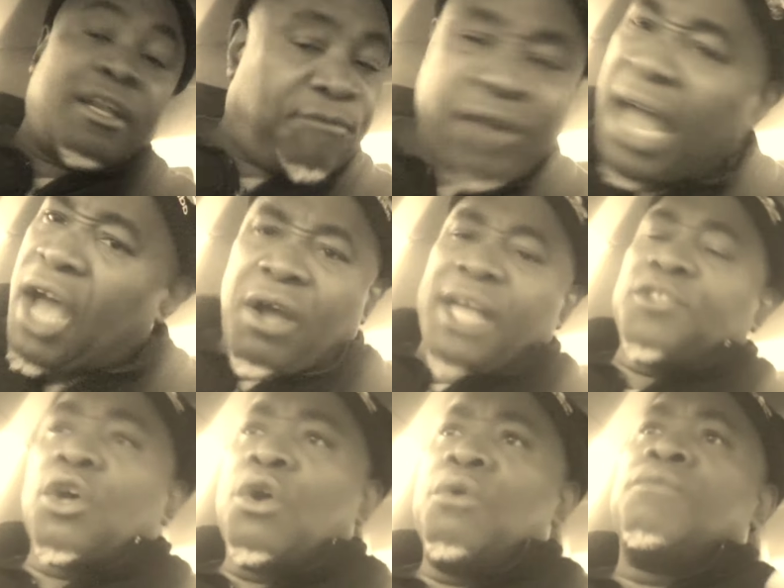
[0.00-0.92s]
defiled.
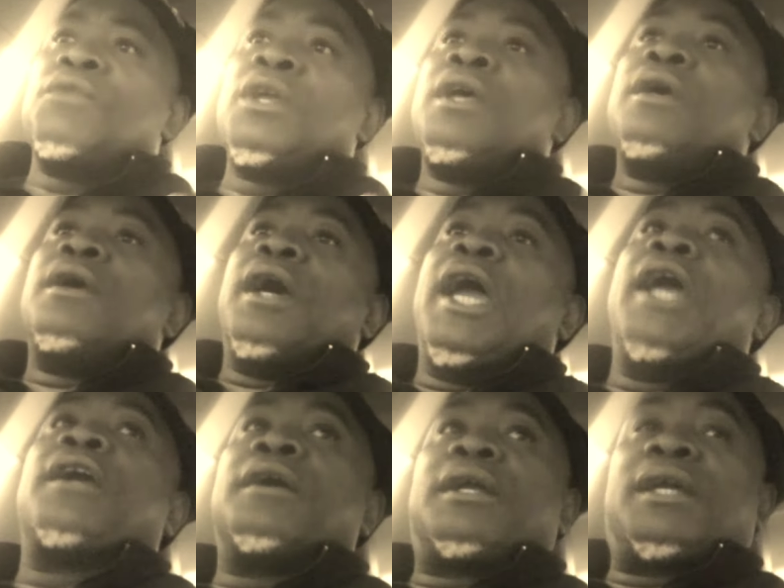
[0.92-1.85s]
And so
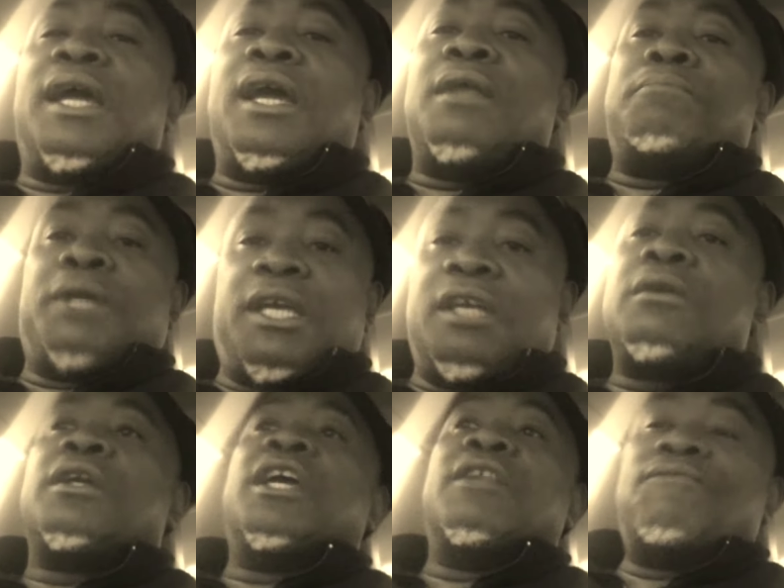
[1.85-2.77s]
anger can
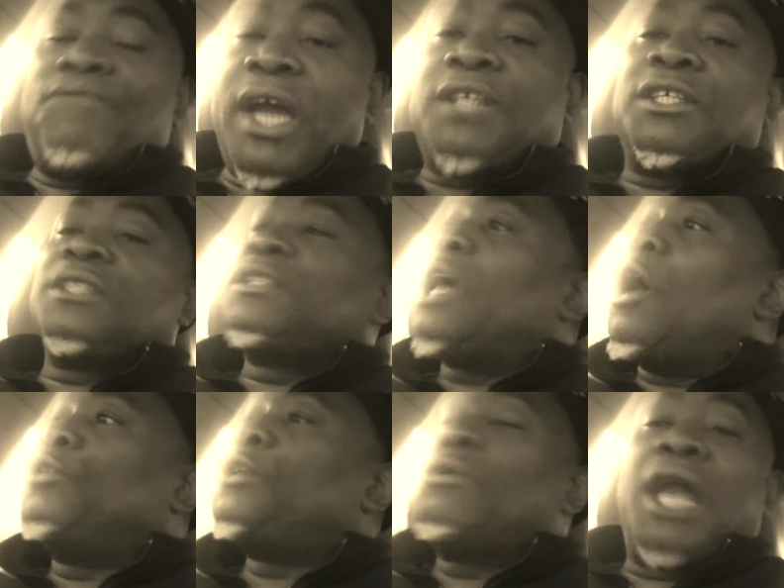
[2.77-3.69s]
be infectious.
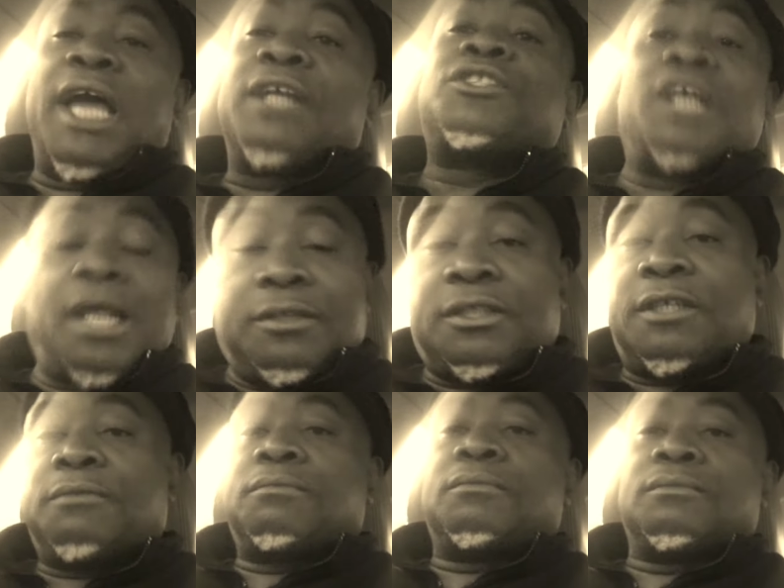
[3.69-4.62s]
Also like
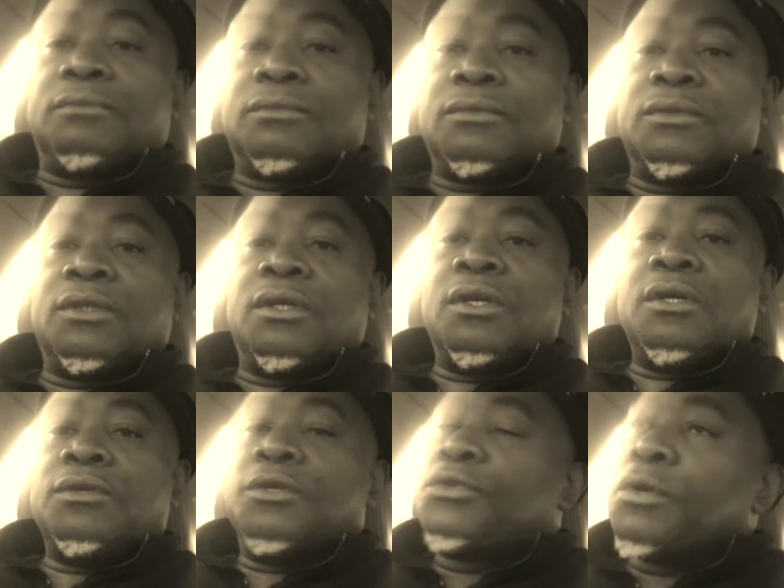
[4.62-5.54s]
jealousy.
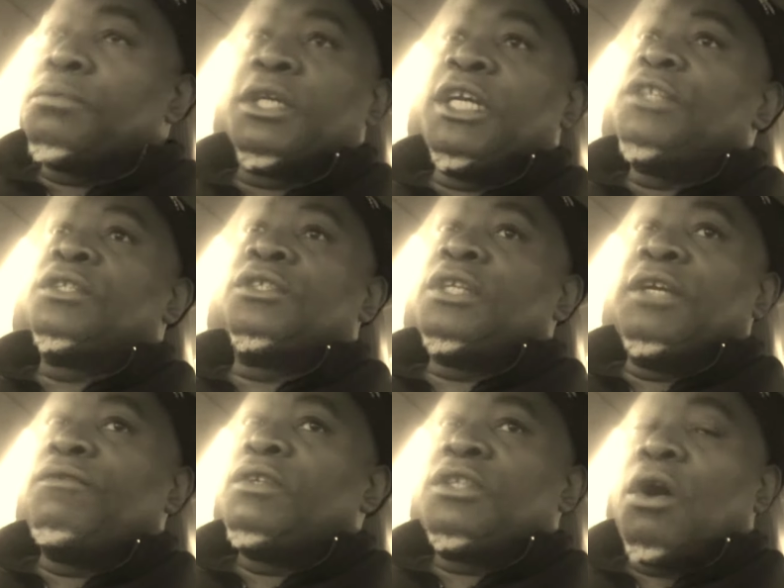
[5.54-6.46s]
The scripture even,
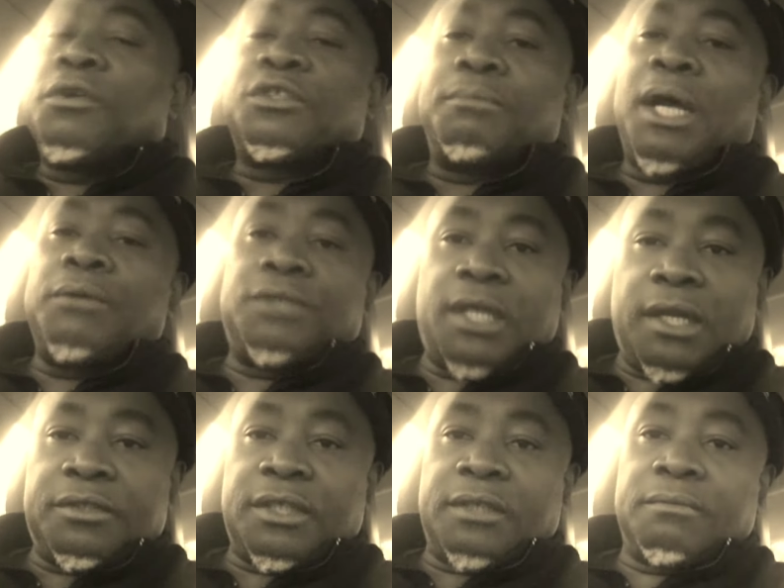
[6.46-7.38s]
even talks about
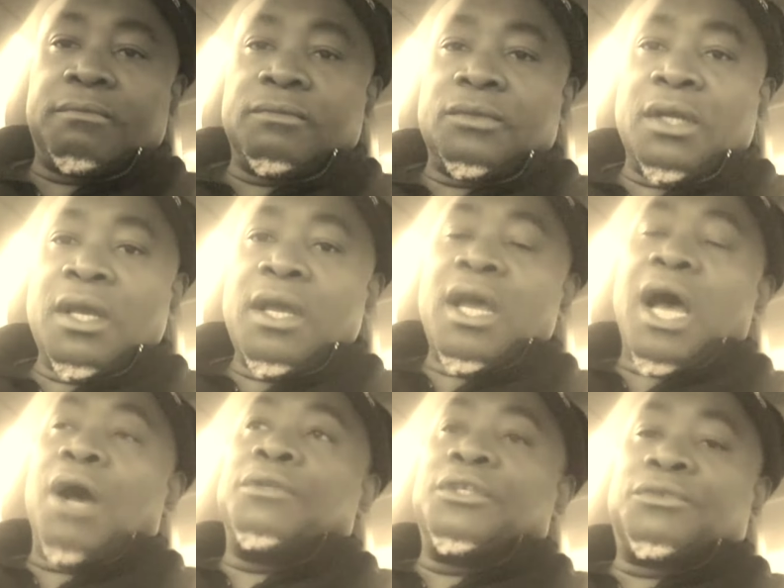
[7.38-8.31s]
jealousy.
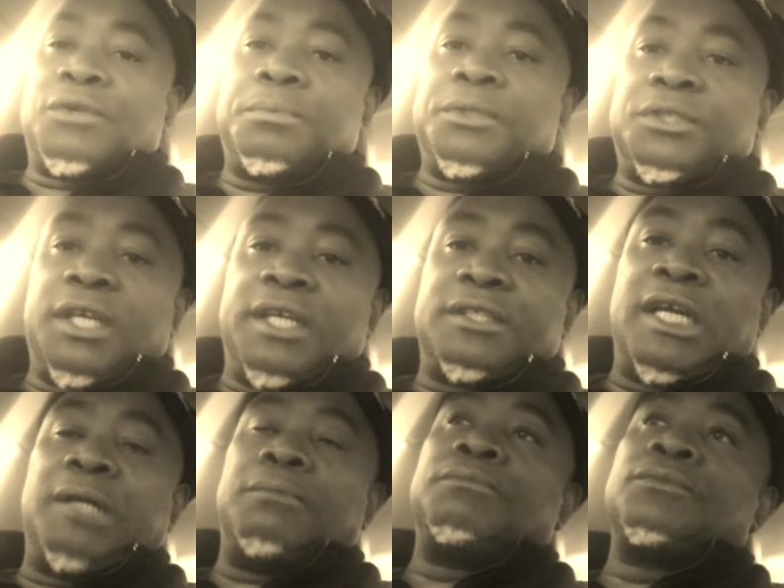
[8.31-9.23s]
How the scripture says
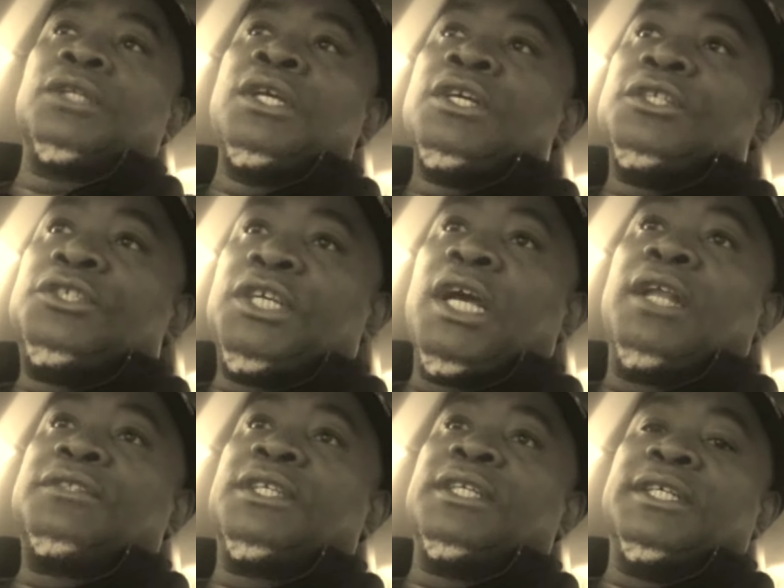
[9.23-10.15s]
that
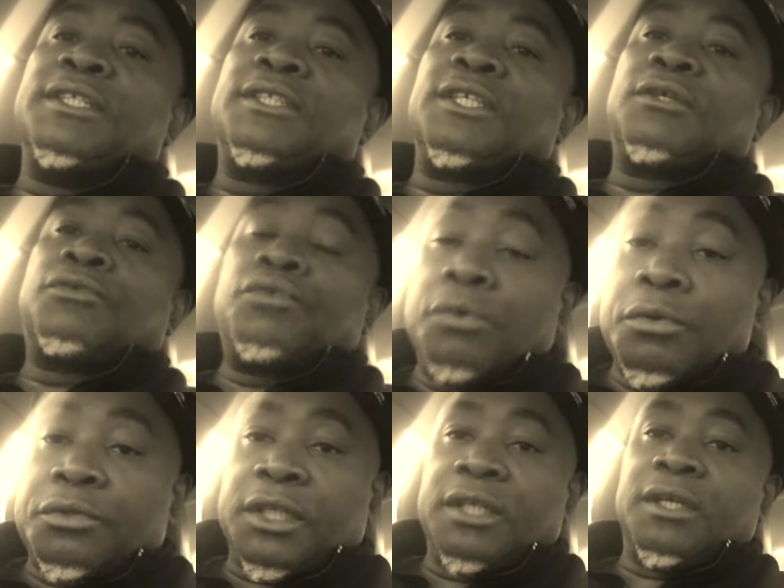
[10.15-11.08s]
jealousy is
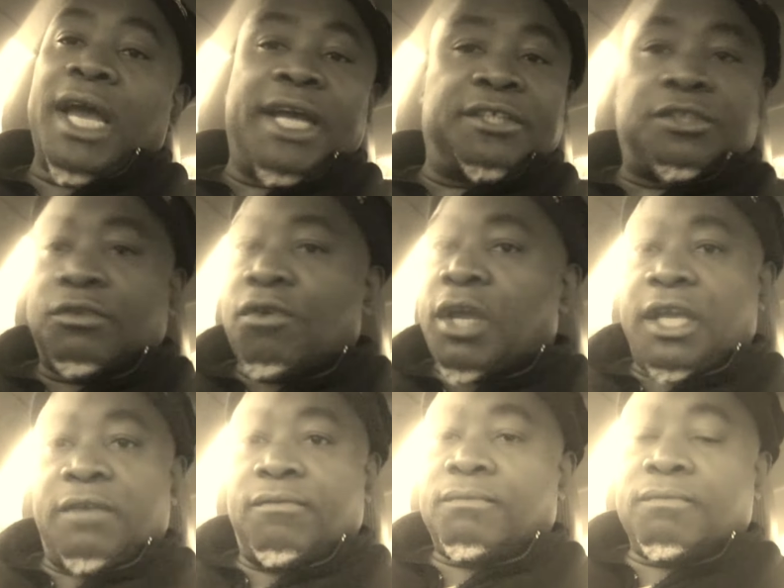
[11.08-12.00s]
cruelty as the
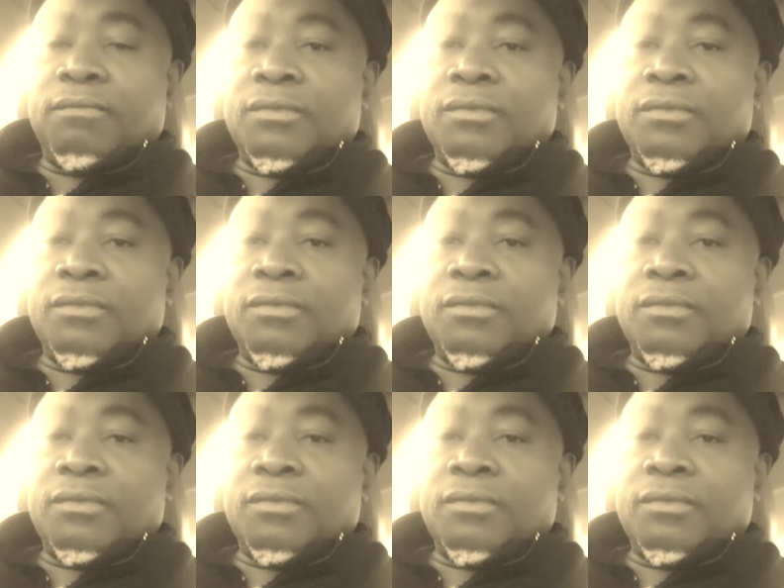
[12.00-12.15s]
grave.